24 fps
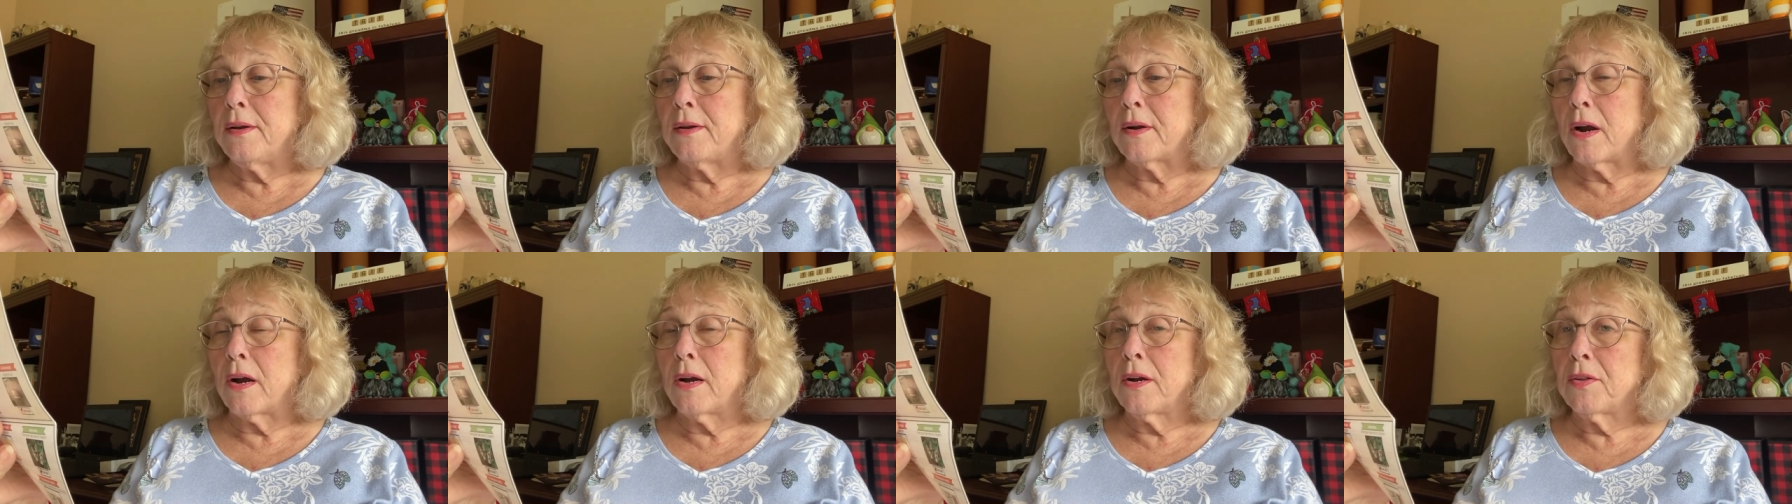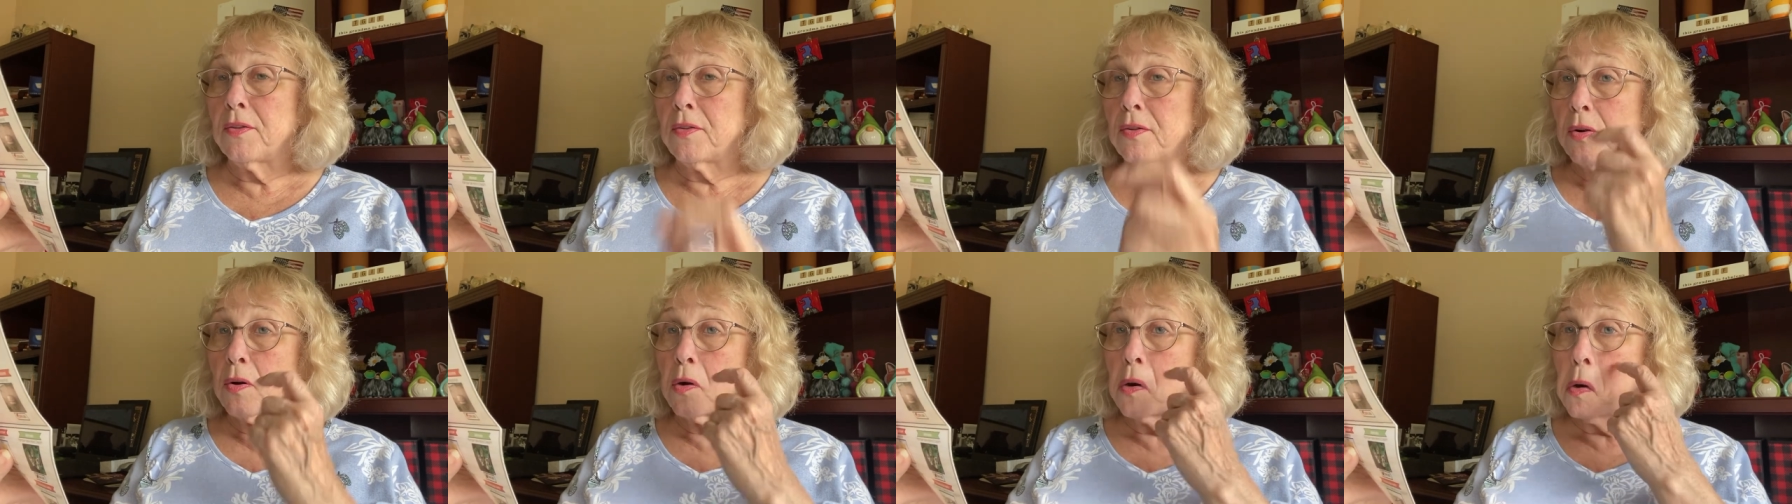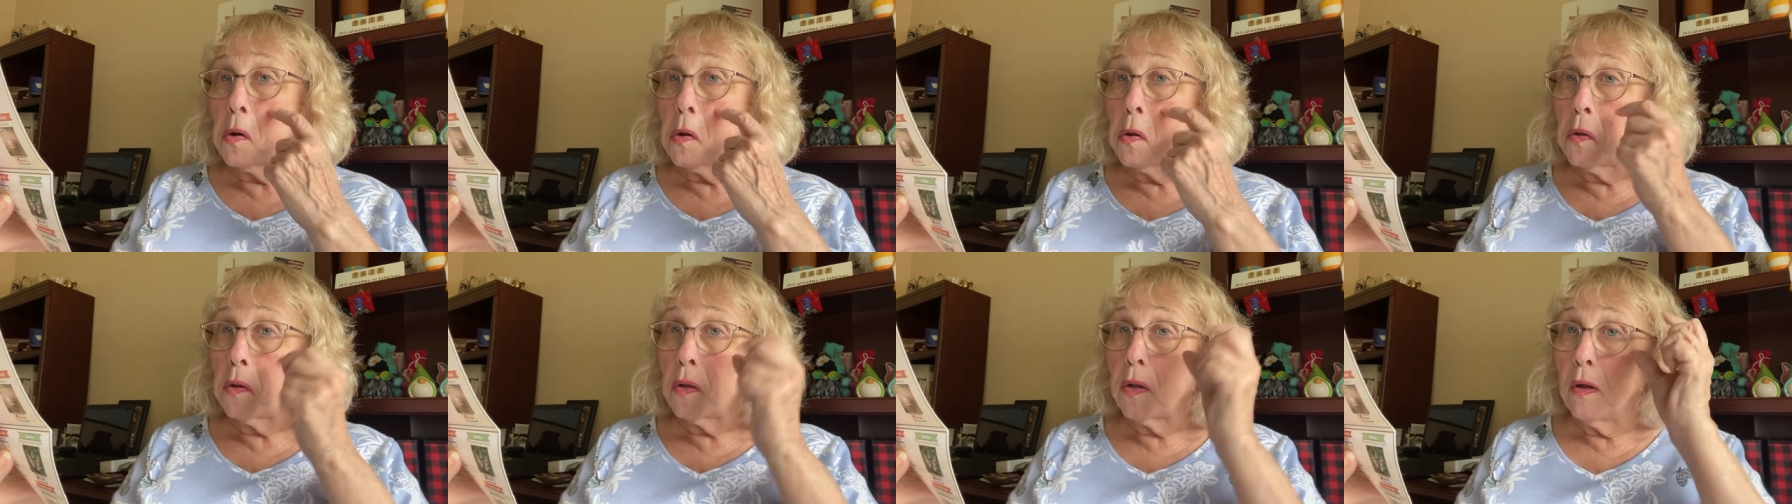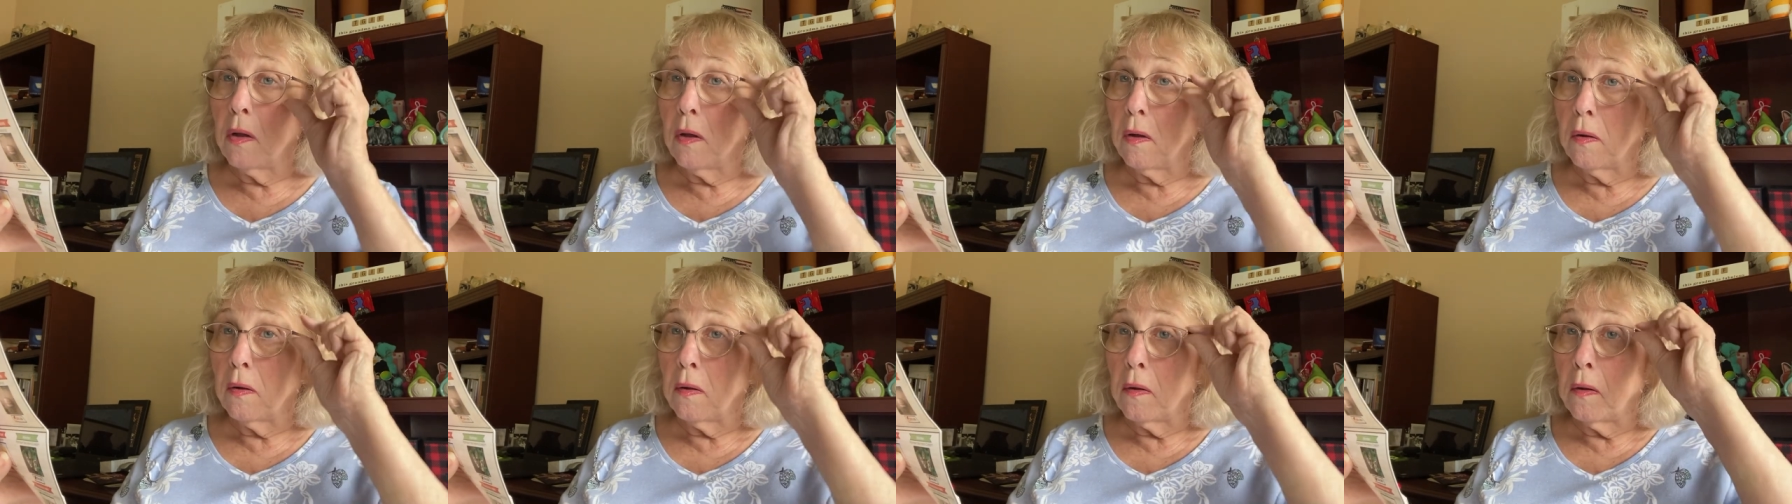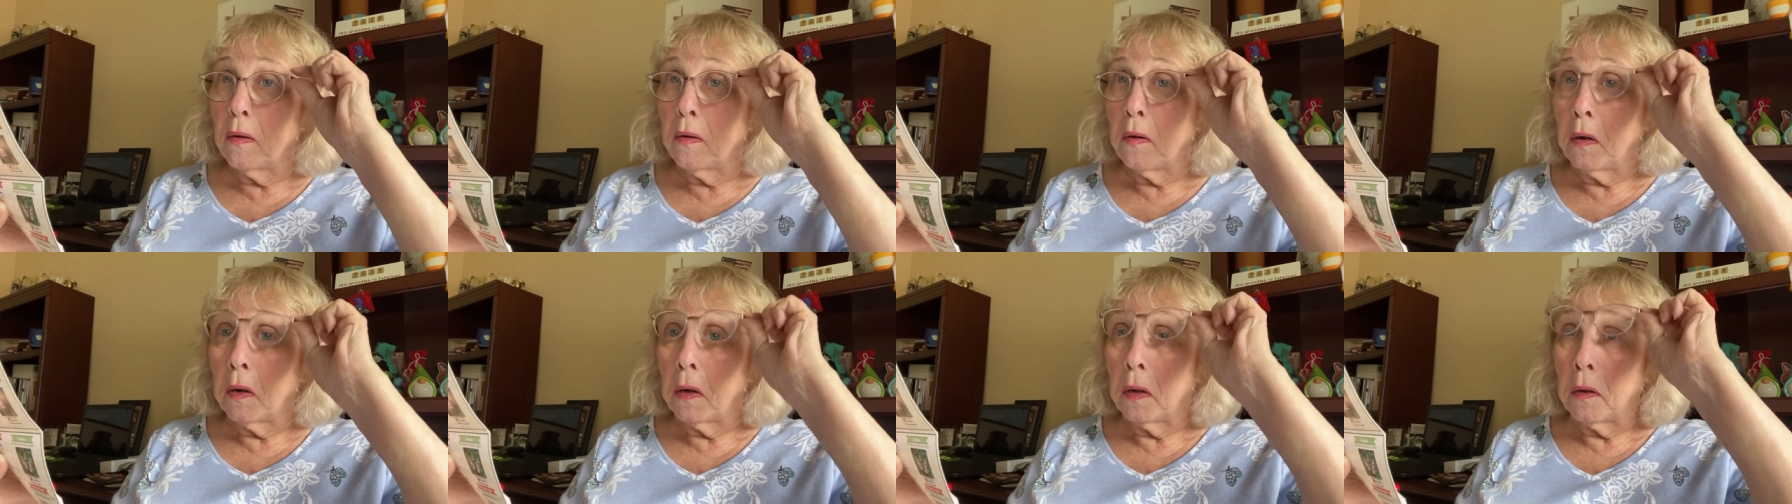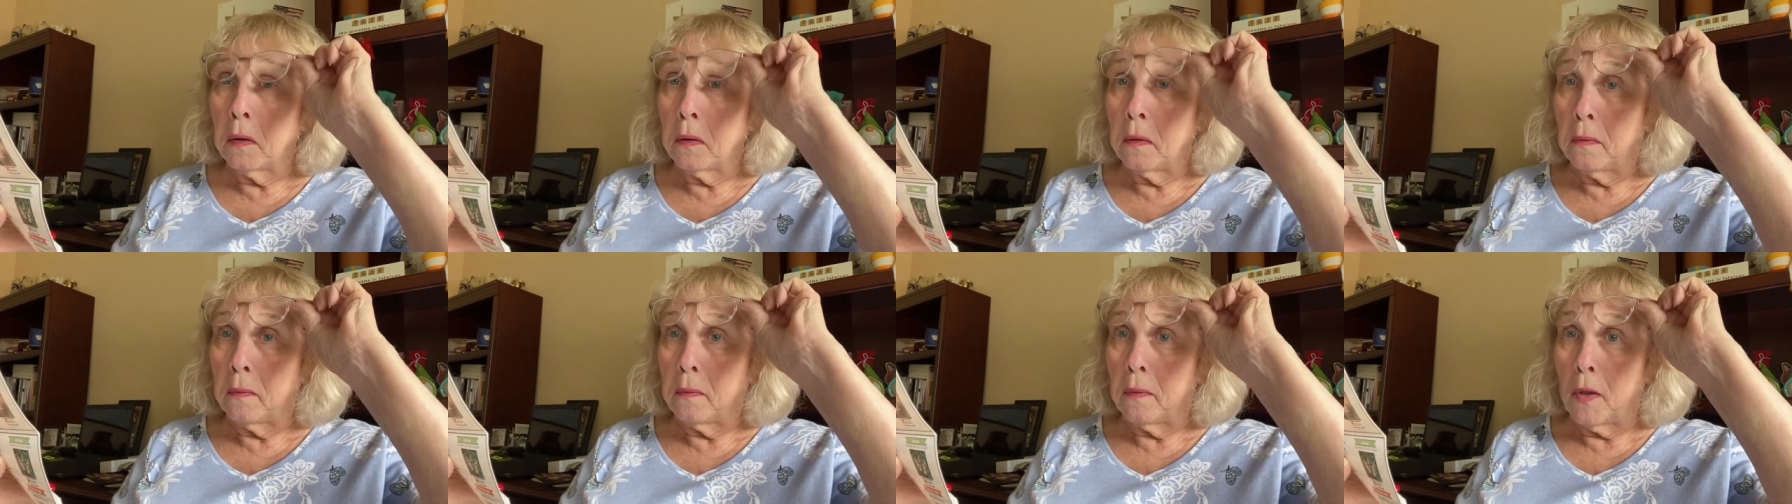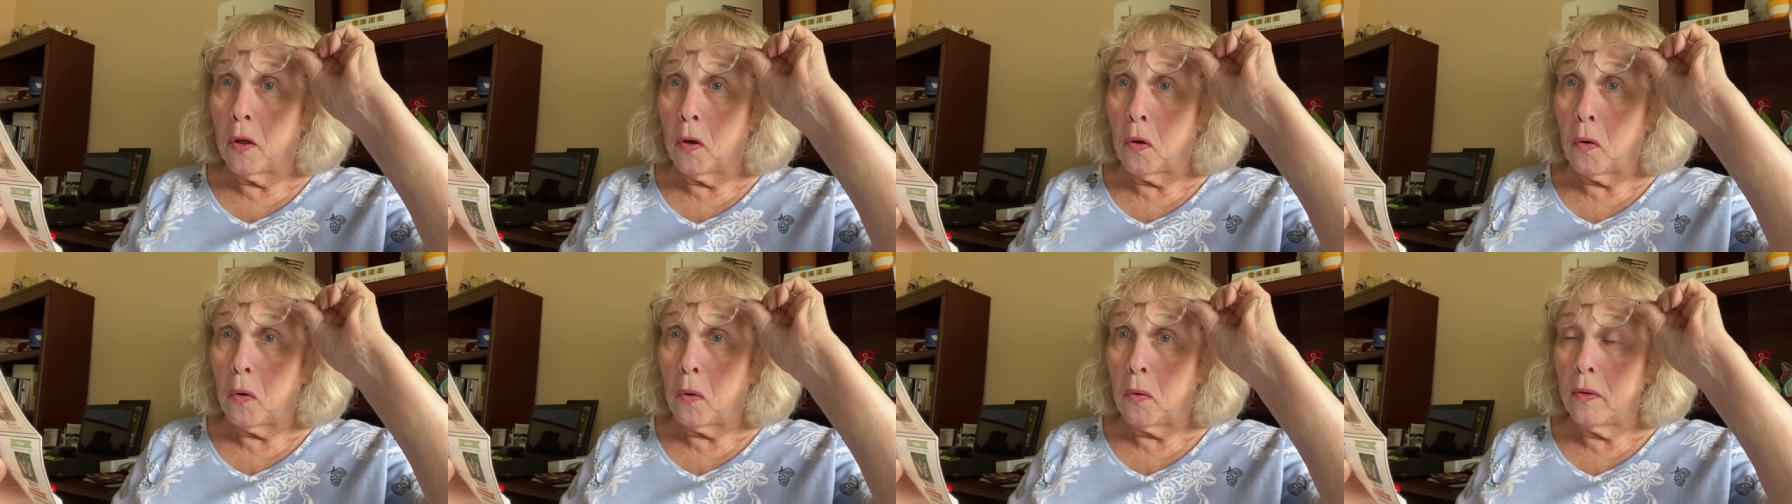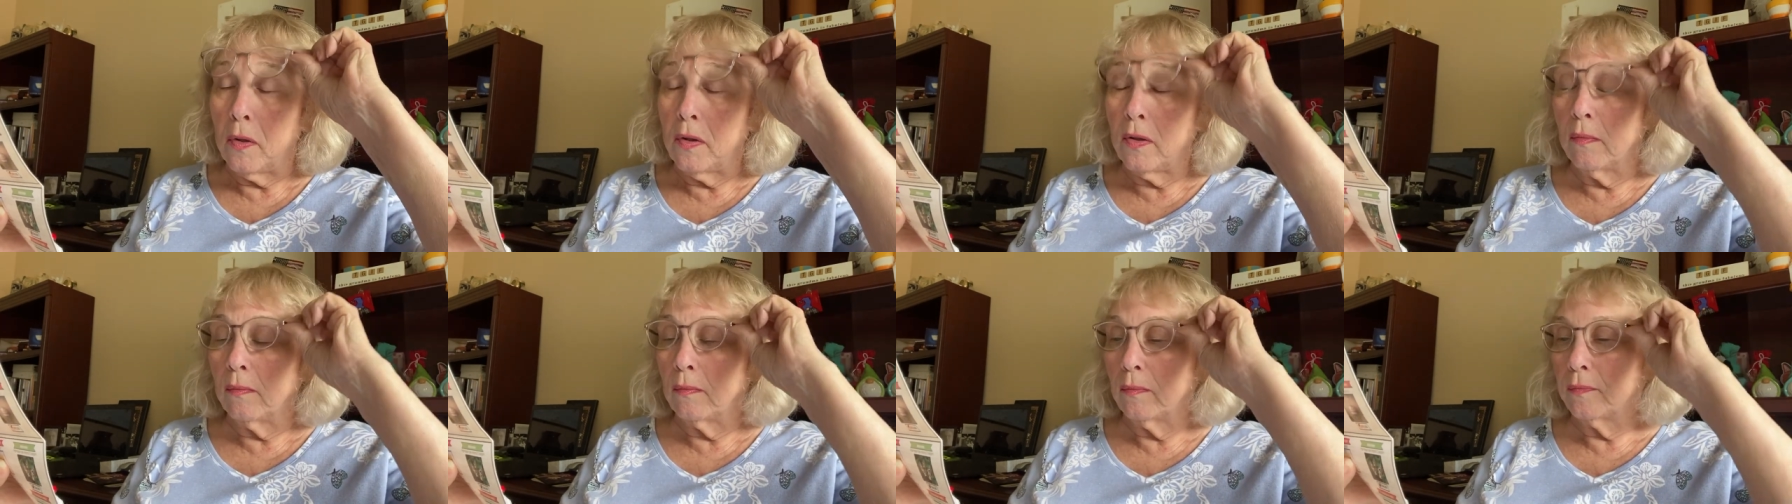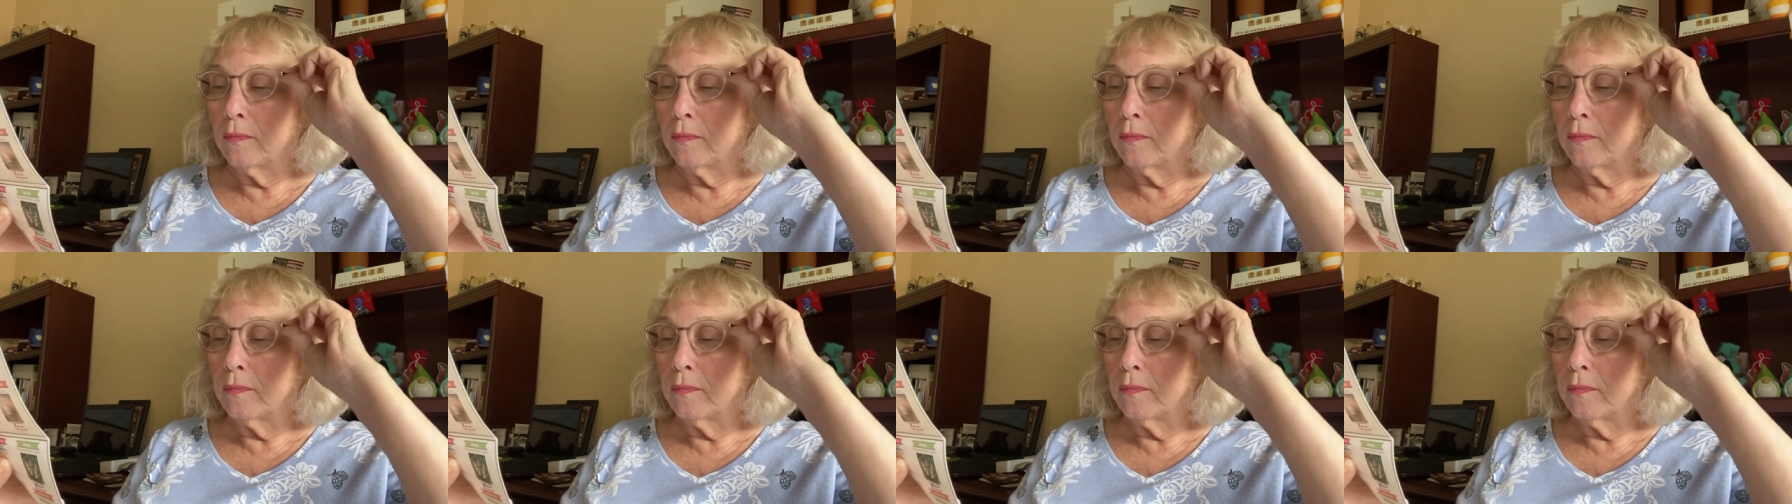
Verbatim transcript: dark circles those.